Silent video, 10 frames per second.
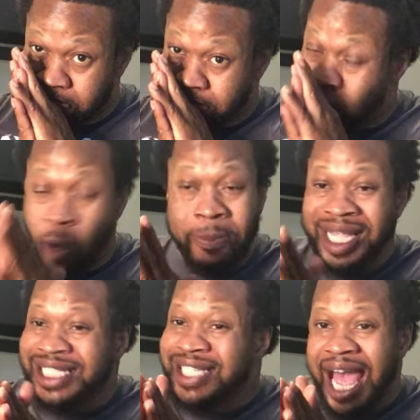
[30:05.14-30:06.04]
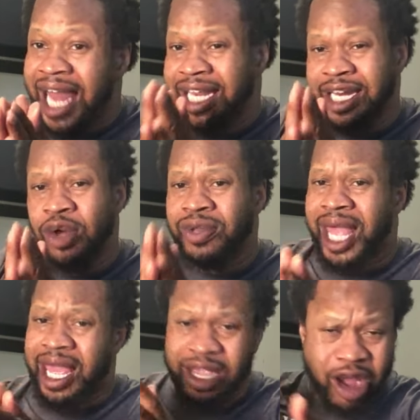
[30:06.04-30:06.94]
Don't be silent on
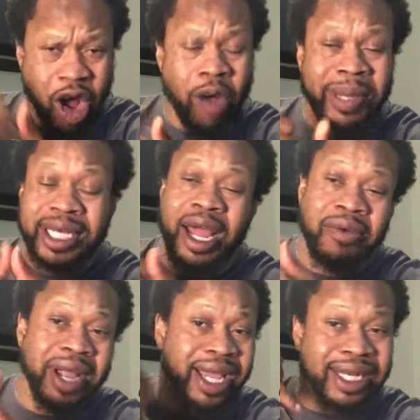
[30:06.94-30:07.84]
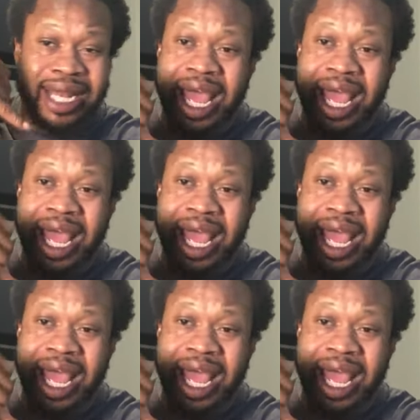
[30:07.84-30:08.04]
that. Call me direct,